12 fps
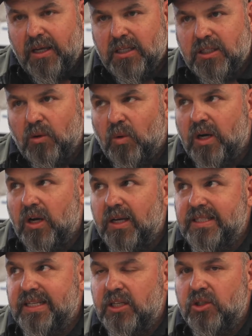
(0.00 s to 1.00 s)
so what are
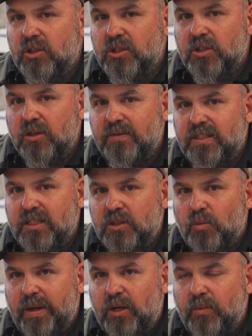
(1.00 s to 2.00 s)
essential services?
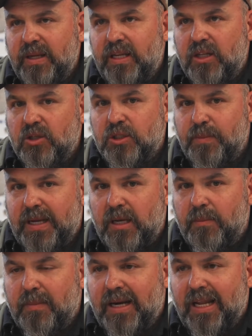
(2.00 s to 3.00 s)
Where do we need to
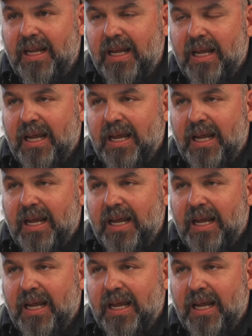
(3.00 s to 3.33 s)
spend money?